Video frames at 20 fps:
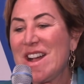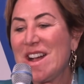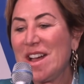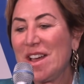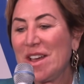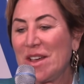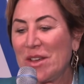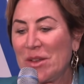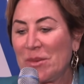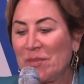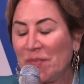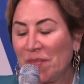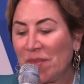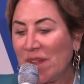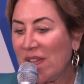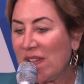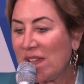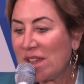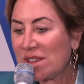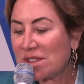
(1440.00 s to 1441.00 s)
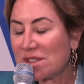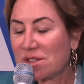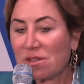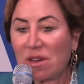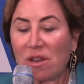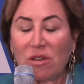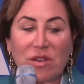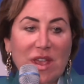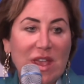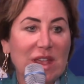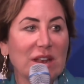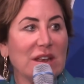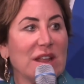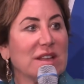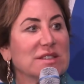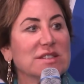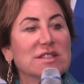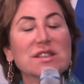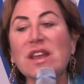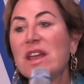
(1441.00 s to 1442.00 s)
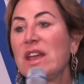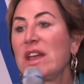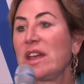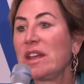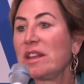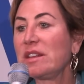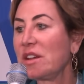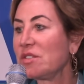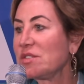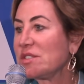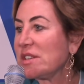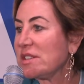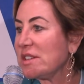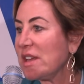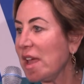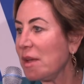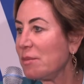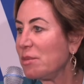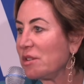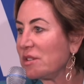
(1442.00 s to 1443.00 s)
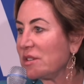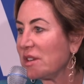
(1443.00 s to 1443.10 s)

Okay, let's say there's a table,